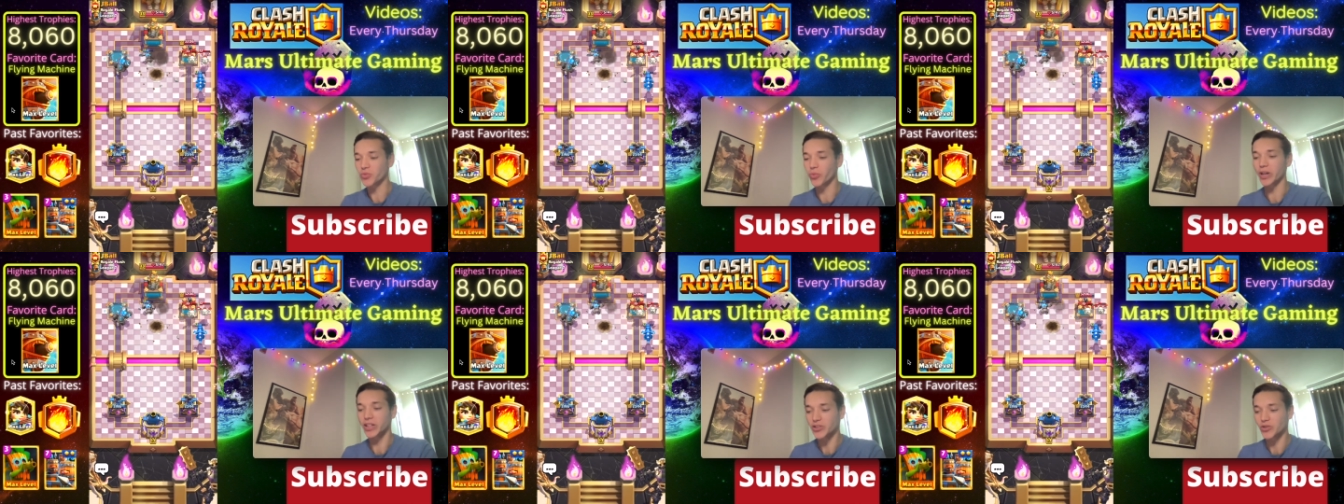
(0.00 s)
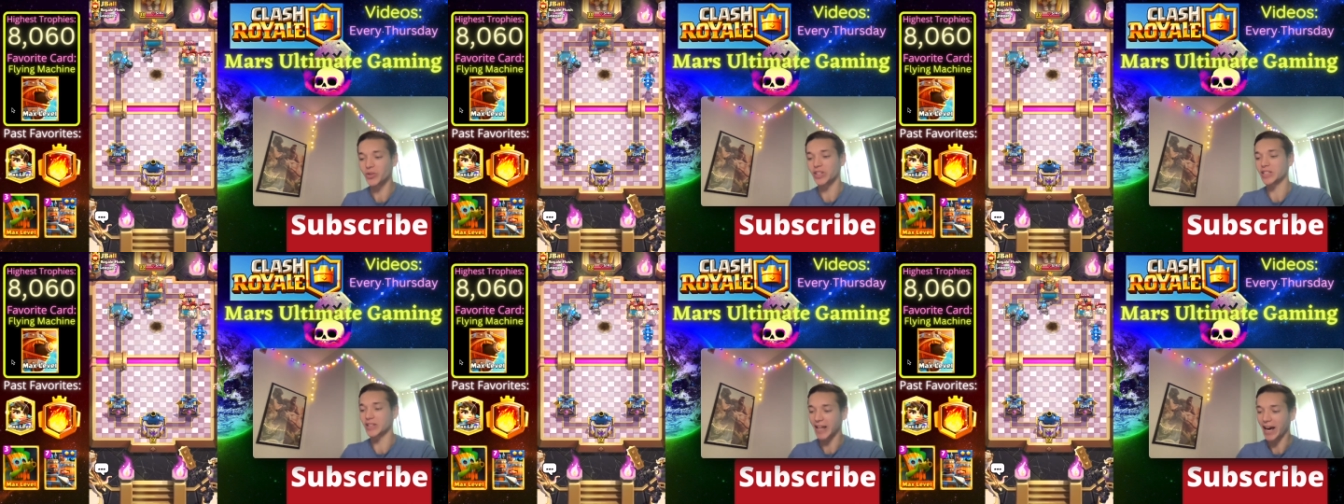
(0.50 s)
wins with
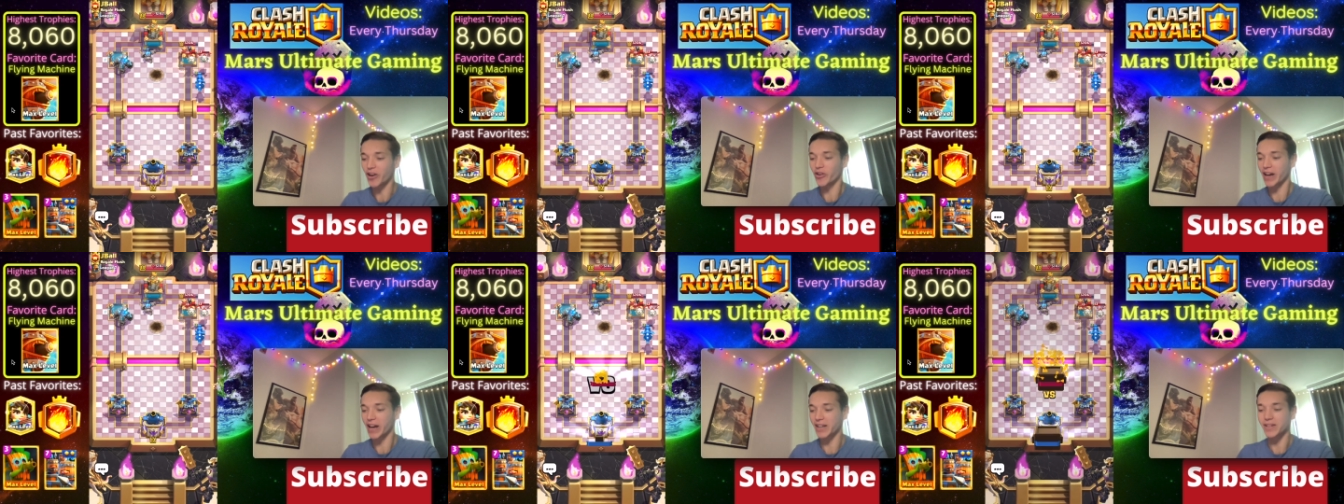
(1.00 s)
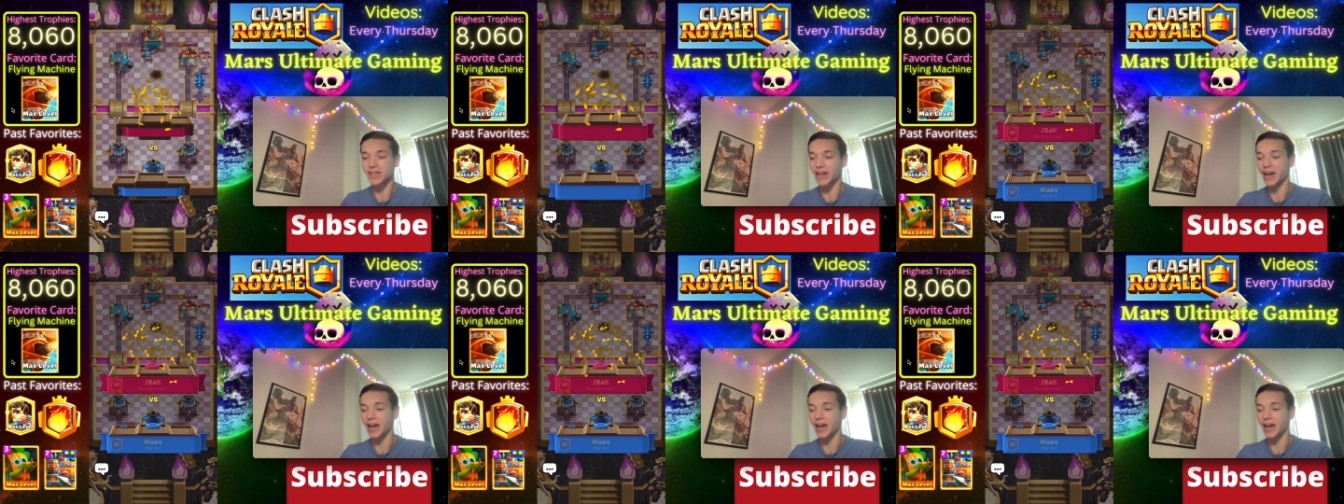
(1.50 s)
these ladder decks,